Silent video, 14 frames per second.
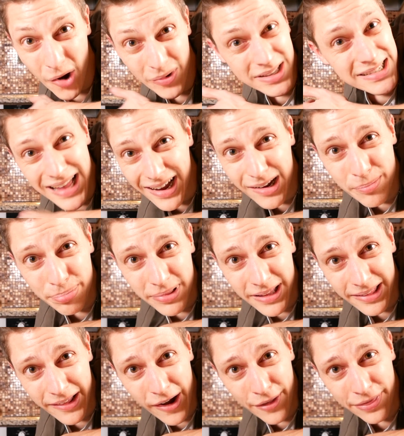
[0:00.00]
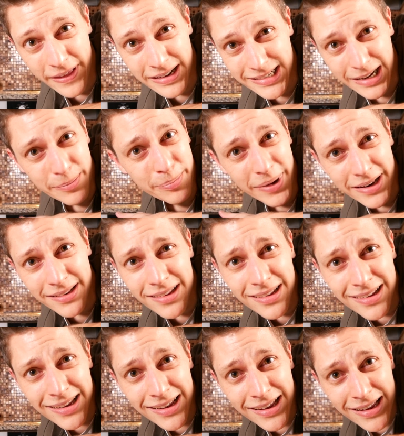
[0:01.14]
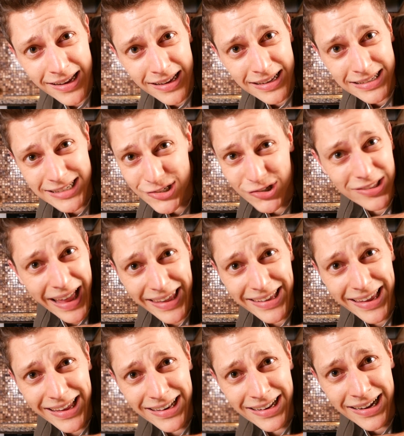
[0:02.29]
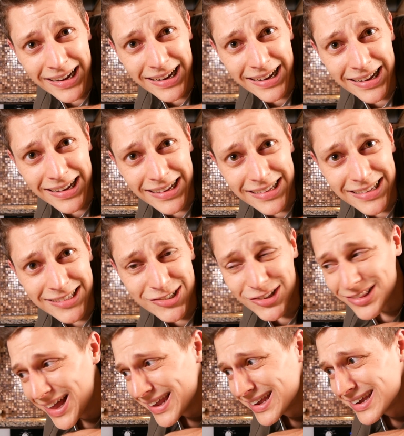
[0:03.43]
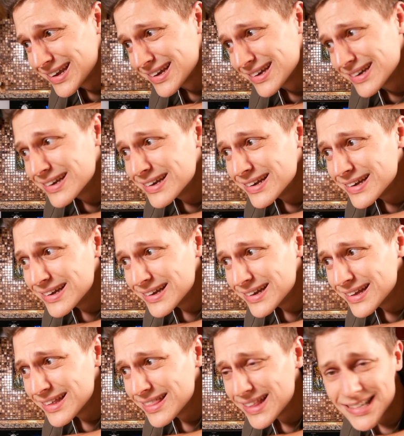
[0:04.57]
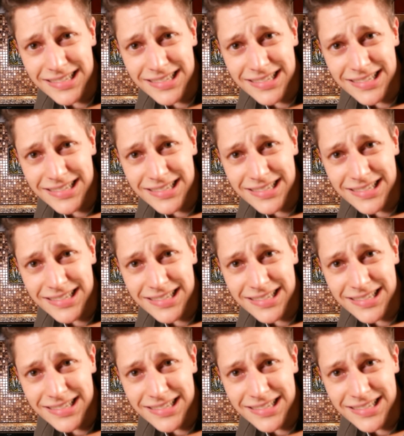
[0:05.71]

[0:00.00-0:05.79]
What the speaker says: it's not completely authentic, but did you like it? Did you like this